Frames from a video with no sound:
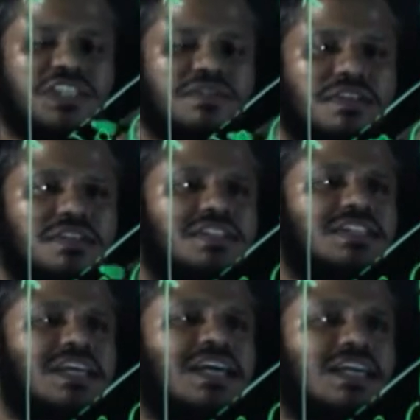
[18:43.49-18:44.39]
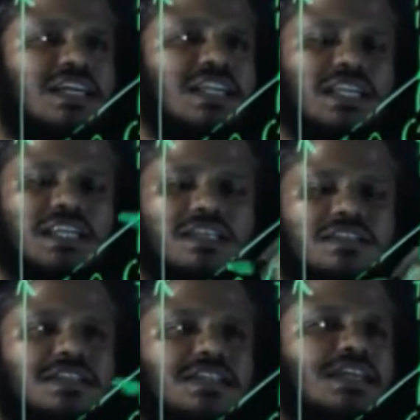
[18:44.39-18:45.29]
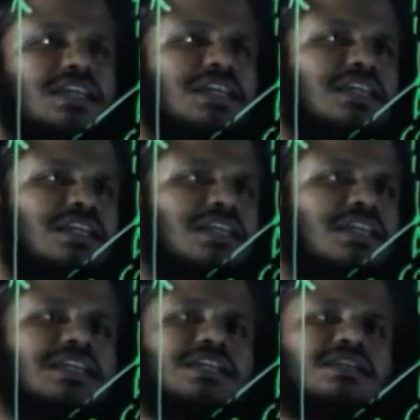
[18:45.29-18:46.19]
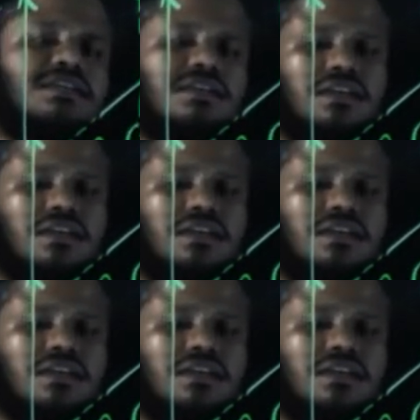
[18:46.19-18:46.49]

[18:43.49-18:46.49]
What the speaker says: transfer this angle theta here.